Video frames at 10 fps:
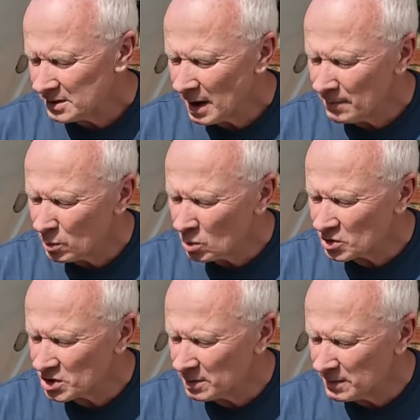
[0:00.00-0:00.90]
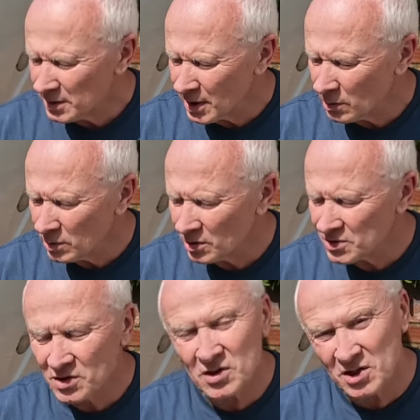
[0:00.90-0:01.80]
and bought some
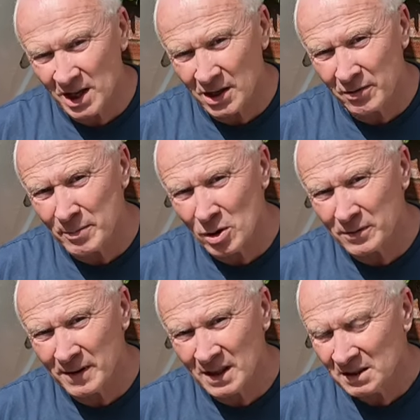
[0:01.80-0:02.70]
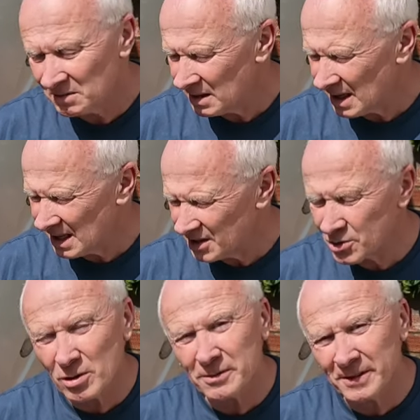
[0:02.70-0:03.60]
no-nonsense sealer remover,
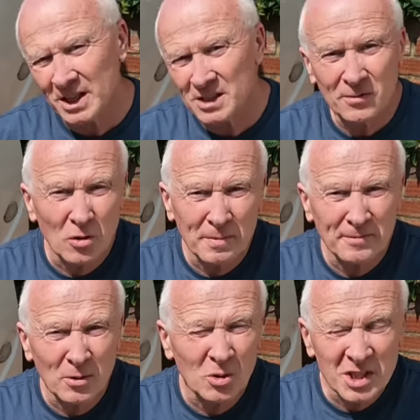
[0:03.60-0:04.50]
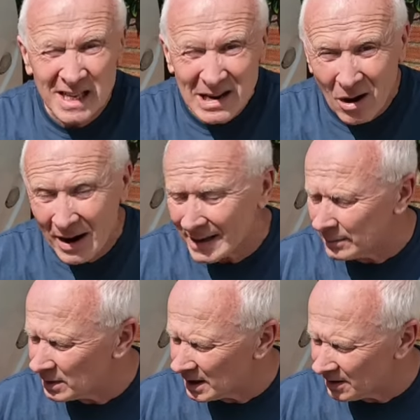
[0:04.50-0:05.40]
screw fix for 49
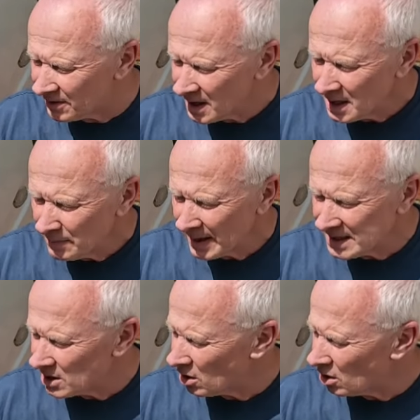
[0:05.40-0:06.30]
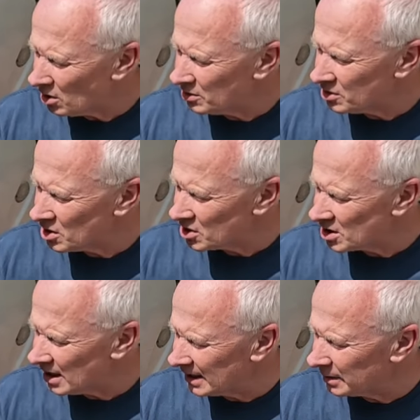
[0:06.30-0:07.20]
I believe, paint it on
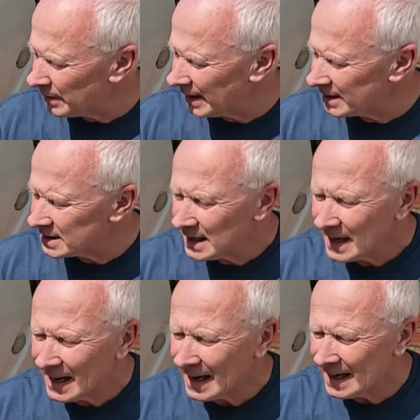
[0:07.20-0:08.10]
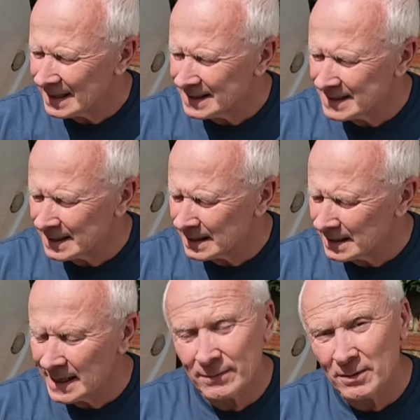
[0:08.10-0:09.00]
just a little bit and
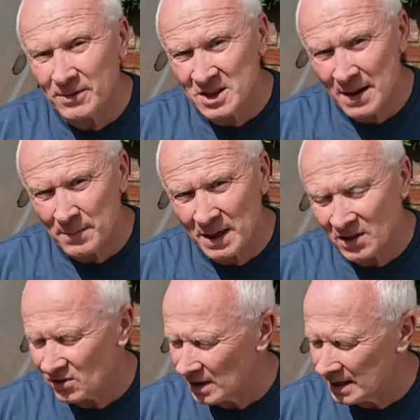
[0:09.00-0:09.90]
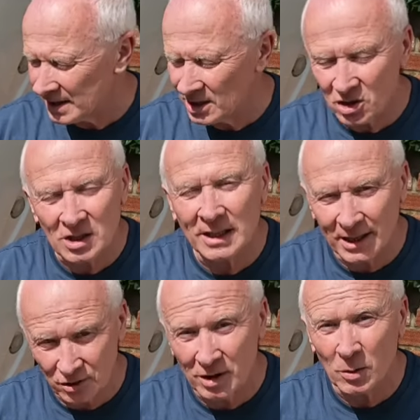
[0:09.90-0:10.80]
leave it for 10 minutes, and then it just
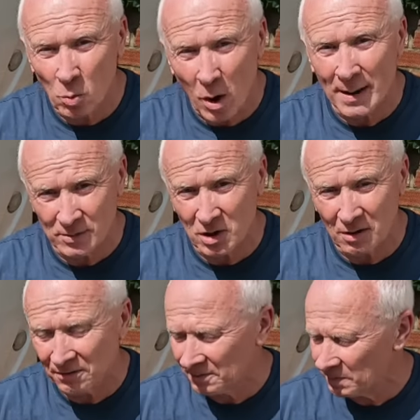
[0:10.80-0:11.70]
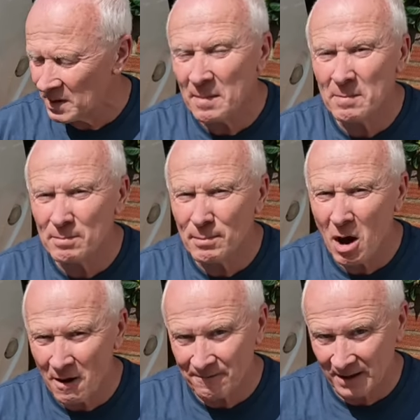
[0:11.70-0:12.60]
literally wipes off.
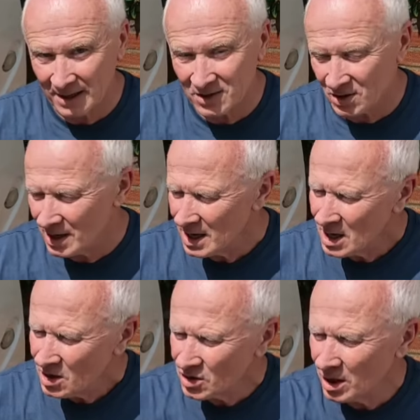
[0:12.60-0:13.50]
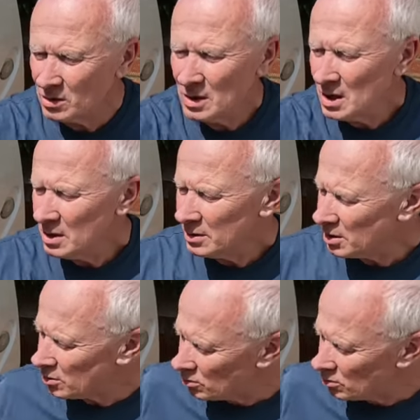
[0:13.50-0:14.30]
Perfect. So got